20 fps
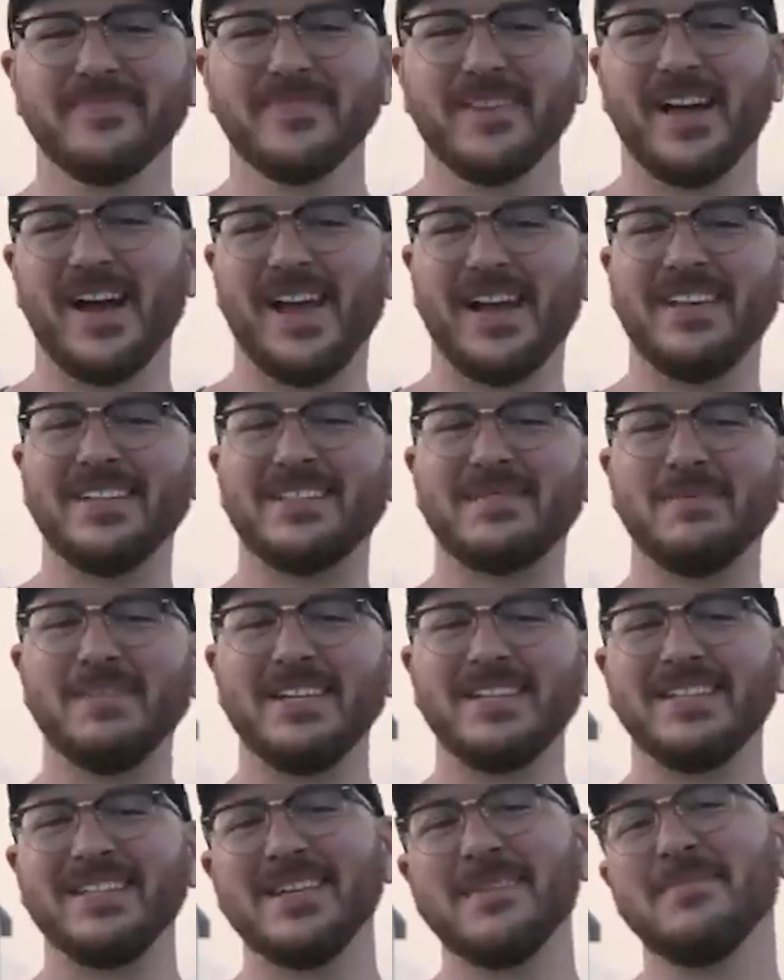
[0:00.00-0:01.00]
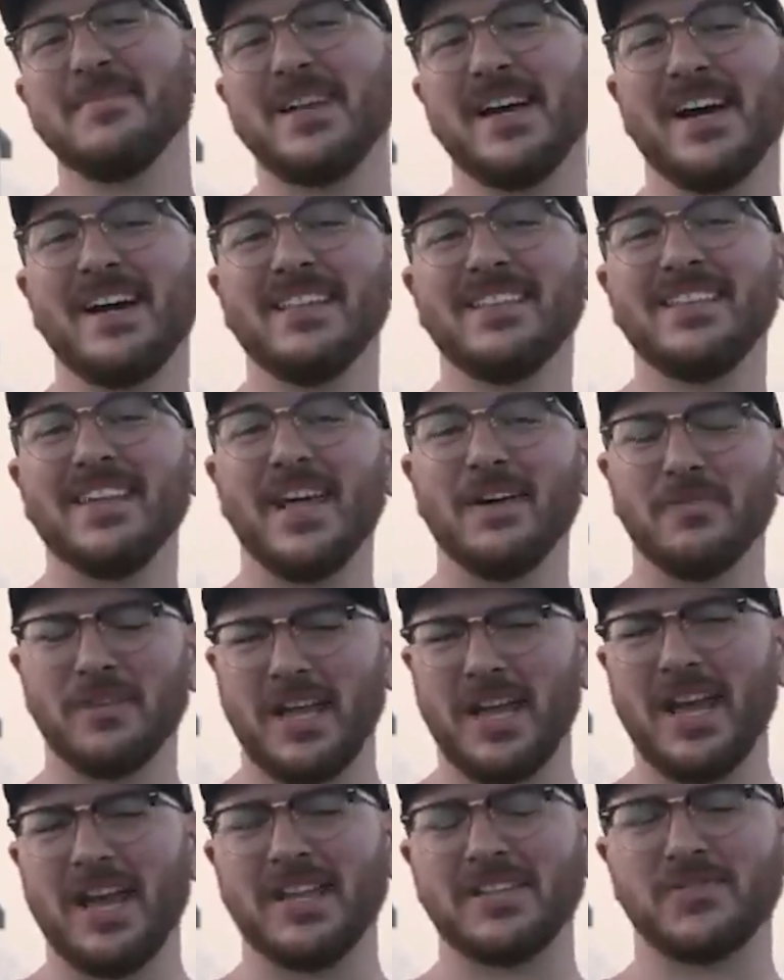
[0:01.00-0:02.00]
And also we're going to break down the term behind
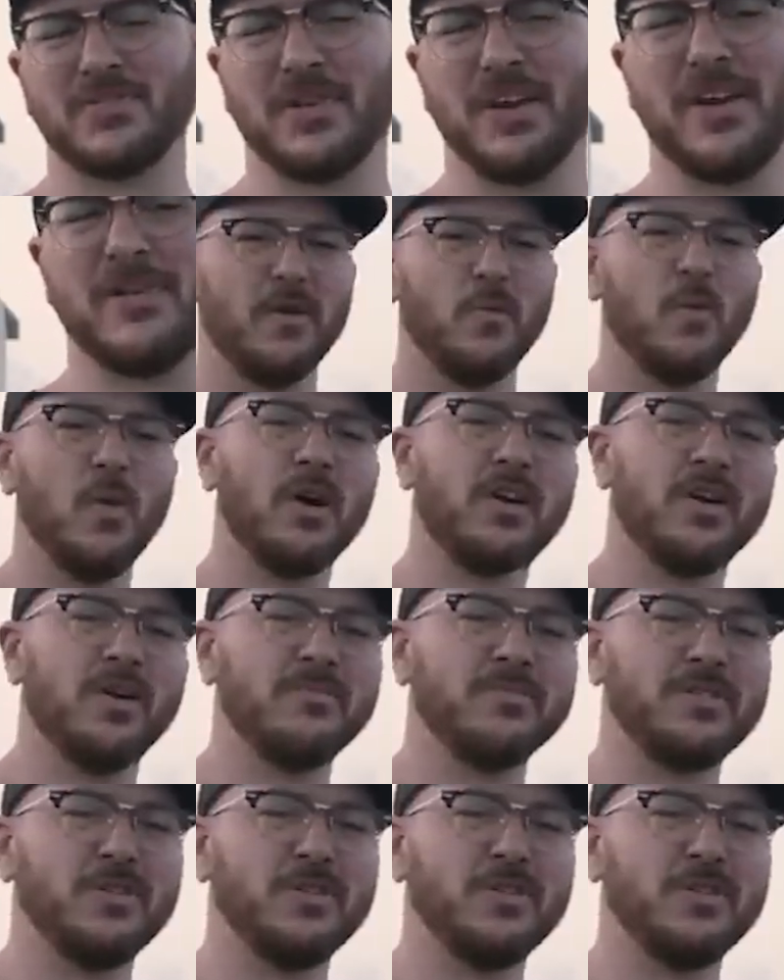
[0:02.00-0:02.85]
rocket science.